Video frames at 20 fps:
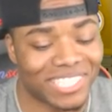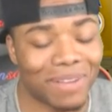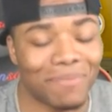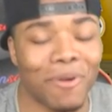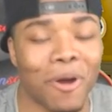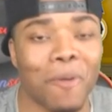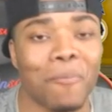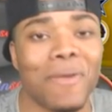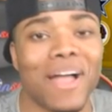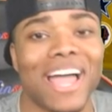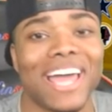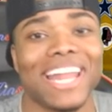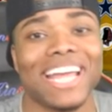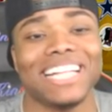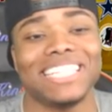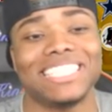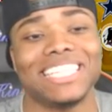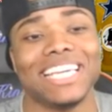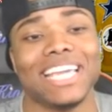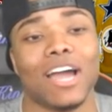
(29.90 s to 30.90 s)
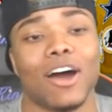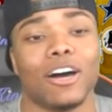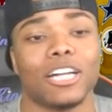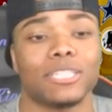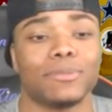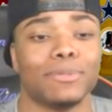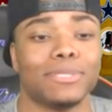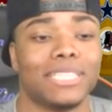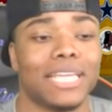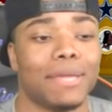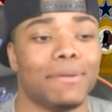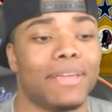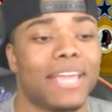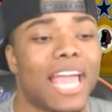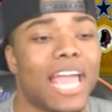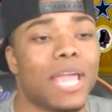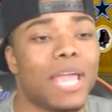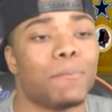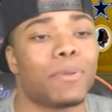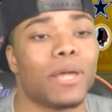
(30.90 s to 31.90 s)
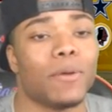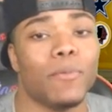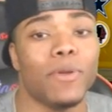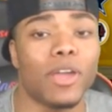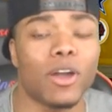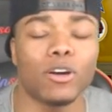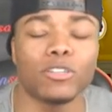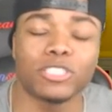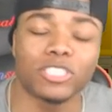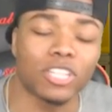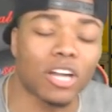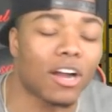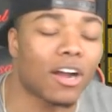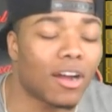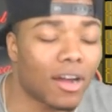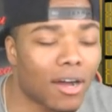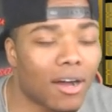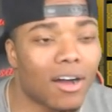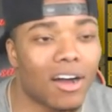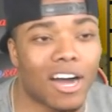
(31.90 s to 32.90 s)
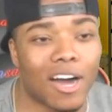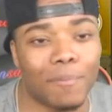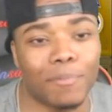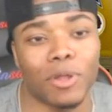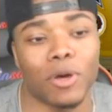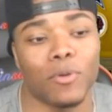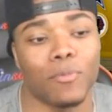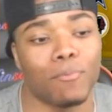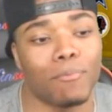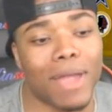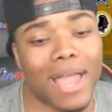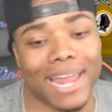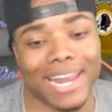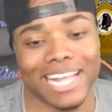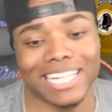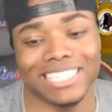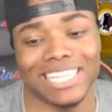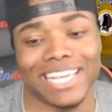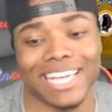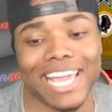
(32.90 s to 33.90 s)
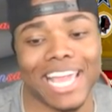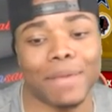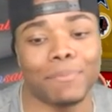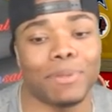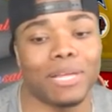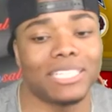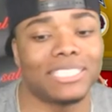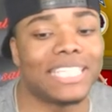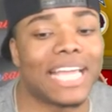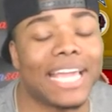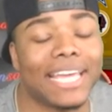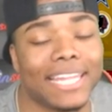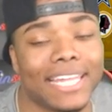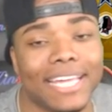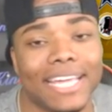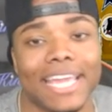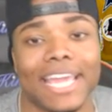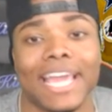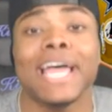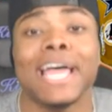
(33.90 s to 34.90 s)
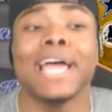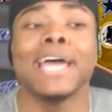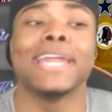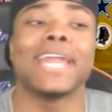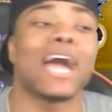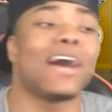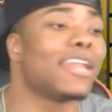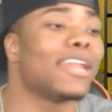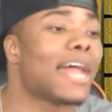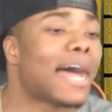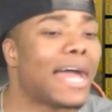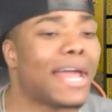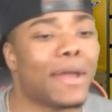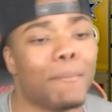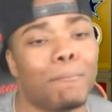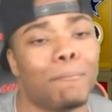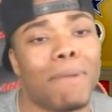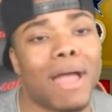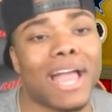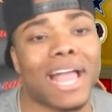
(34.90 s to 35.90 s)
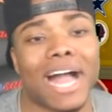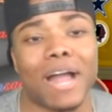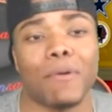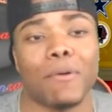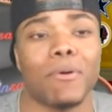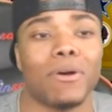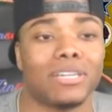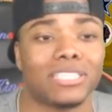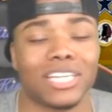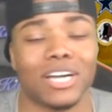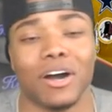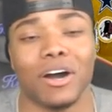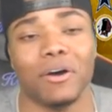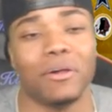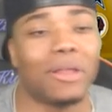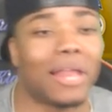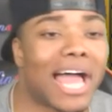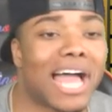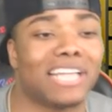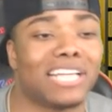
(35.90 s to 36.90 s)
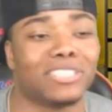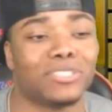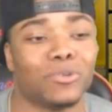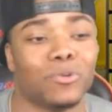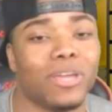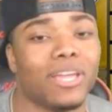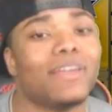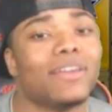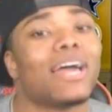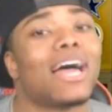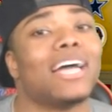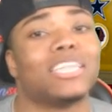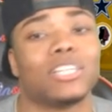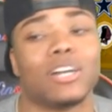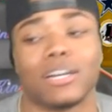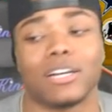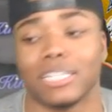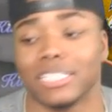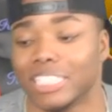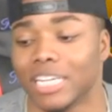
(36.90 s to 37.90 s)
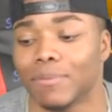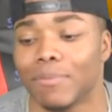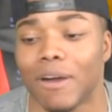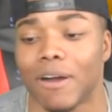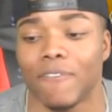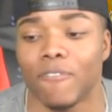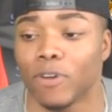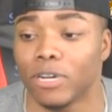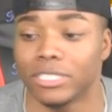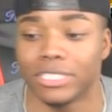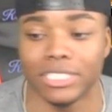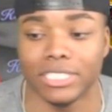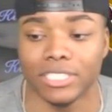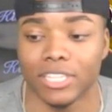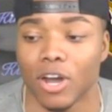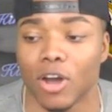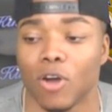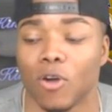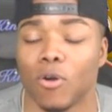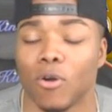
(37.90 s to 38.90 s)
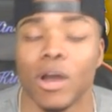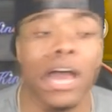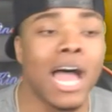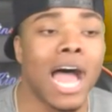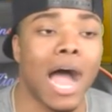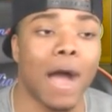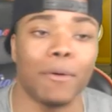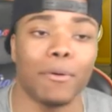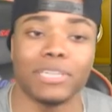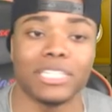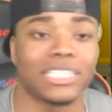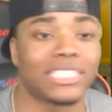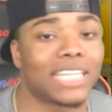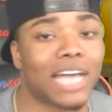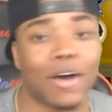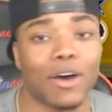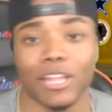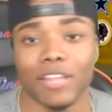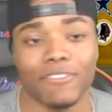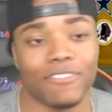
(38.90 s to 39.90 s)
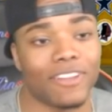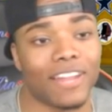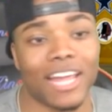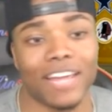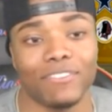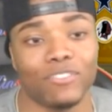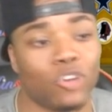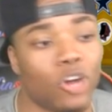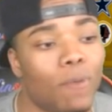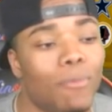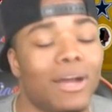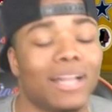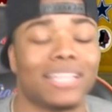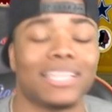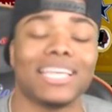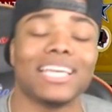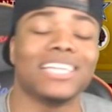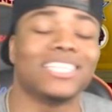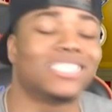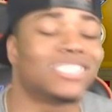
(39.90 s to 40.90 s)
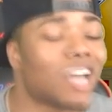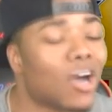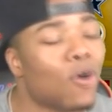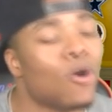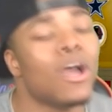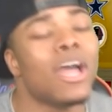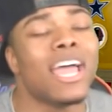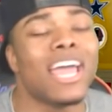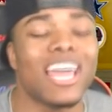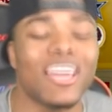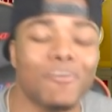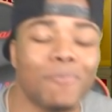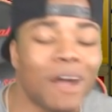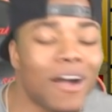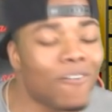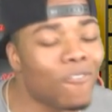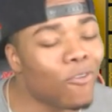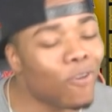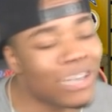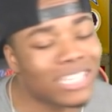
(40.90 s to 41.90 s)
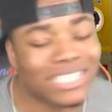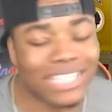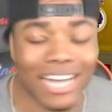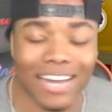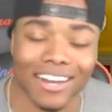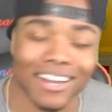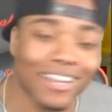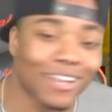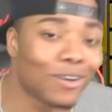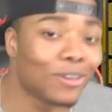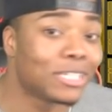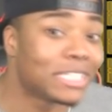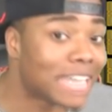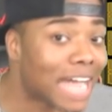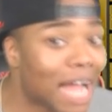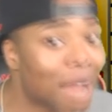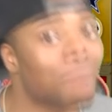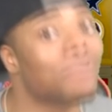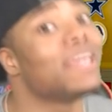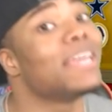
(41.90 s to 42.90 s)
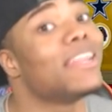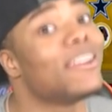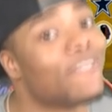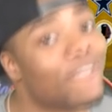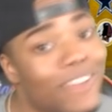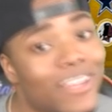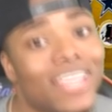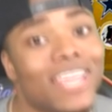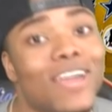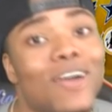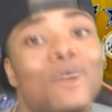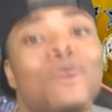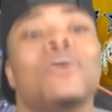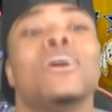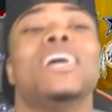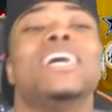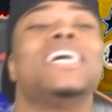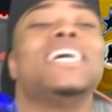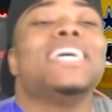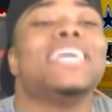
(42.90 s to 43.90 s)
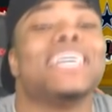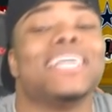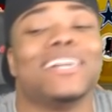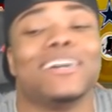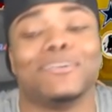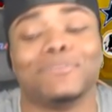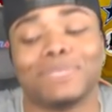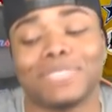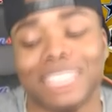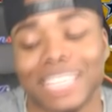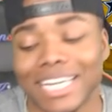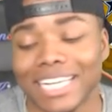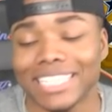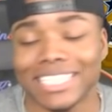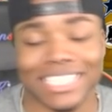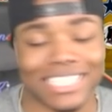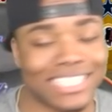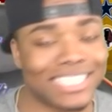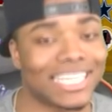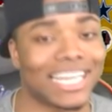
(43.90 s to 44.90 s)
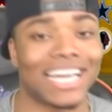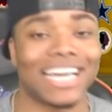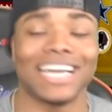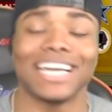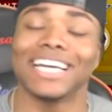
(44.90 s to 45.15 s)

some more Madden 18 Awesome Team gameplay. We gonna start uh, uploading Madden 18 gameplay daily again. Now that I am back, I was gone last week. As y'all can tell, my voice is gone. I was just out living life, doing my thing. So if my voice sound a little choppy in the video, you know what I'm saying, just